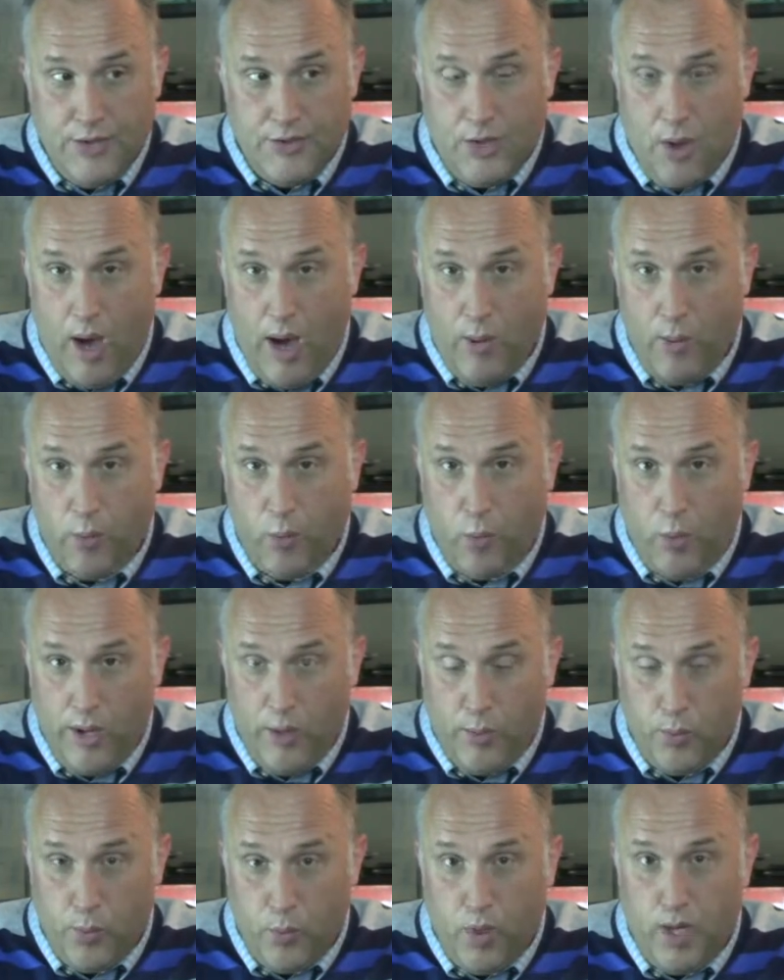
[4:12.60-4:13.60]
So I
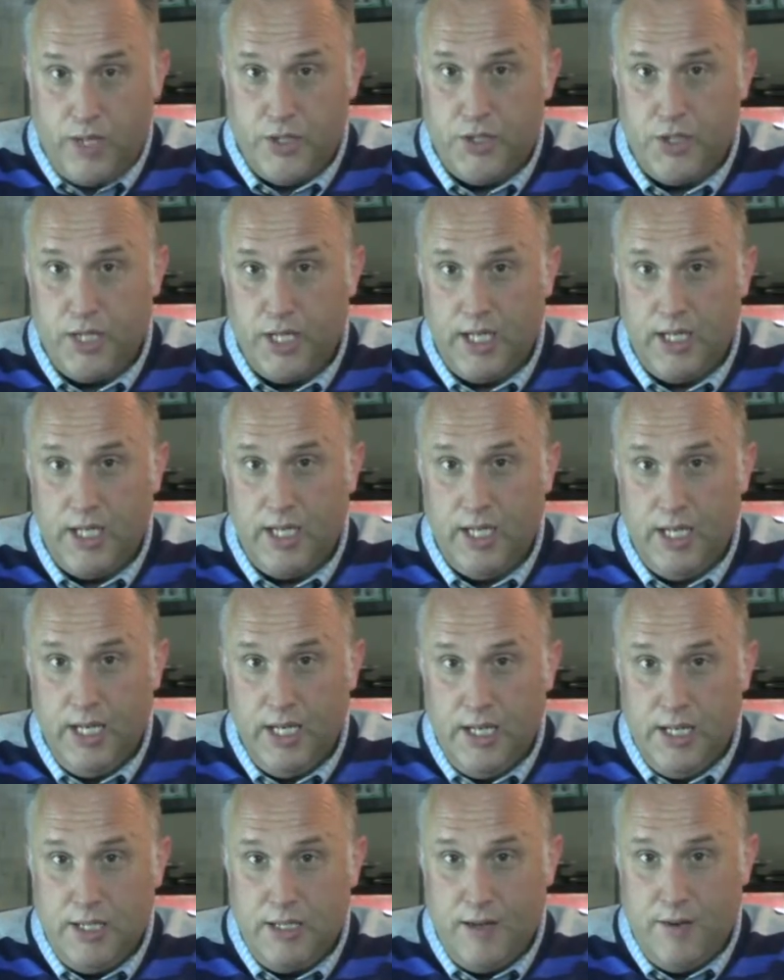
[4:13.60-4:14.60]
went rushing
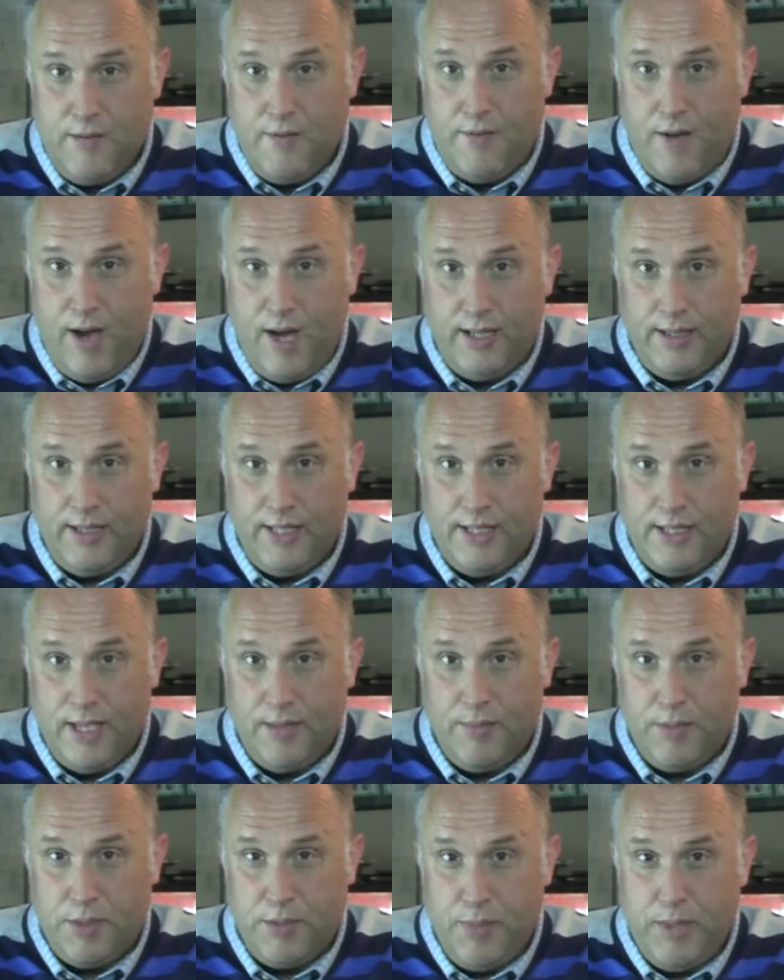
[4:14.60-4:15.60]
to find this
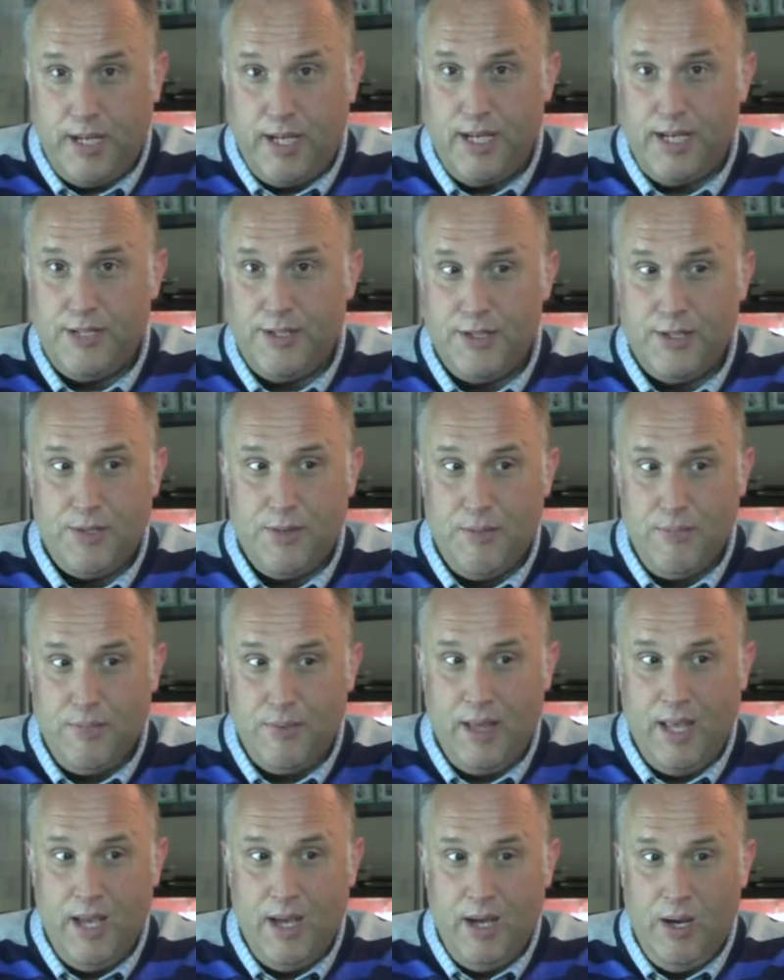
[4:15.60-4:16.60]
image because,
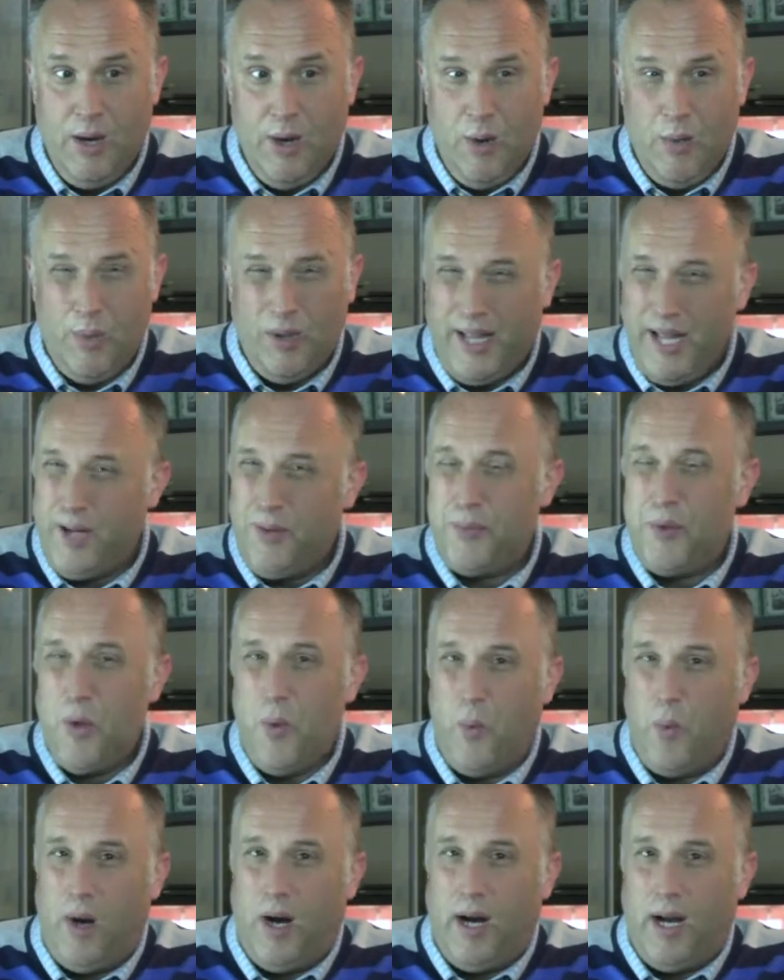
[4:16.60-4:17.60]
well, I don't
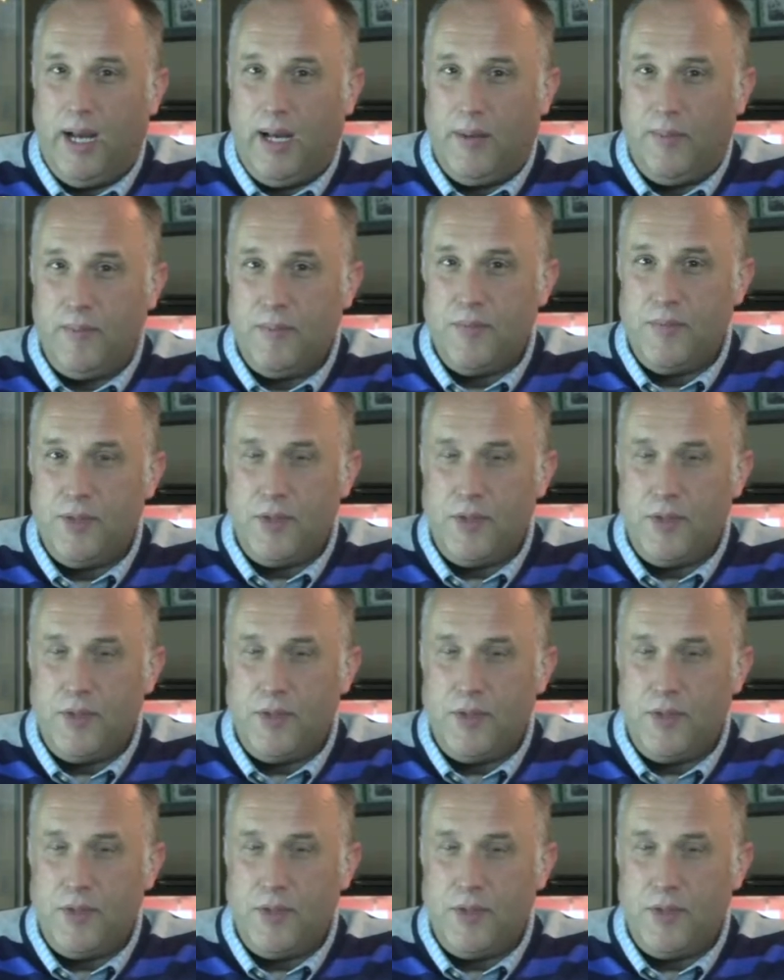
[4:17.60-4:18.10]
know why.